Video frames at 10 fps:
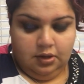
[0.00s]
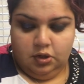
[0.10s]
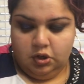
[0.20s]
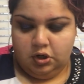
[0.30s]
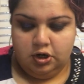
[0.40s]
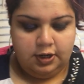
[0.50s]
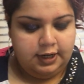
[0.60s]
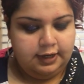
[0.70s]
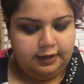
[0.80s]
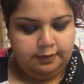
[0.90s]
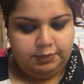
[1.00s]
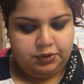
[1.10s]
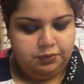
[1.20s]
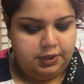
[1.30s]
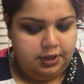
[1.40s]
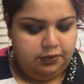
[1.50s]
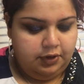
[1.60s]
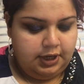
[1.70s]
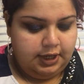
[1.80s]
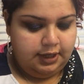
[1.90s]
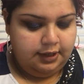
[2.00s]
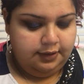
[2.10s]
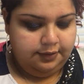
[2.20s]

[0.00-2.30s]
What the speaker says: Alright, let me do the other eye.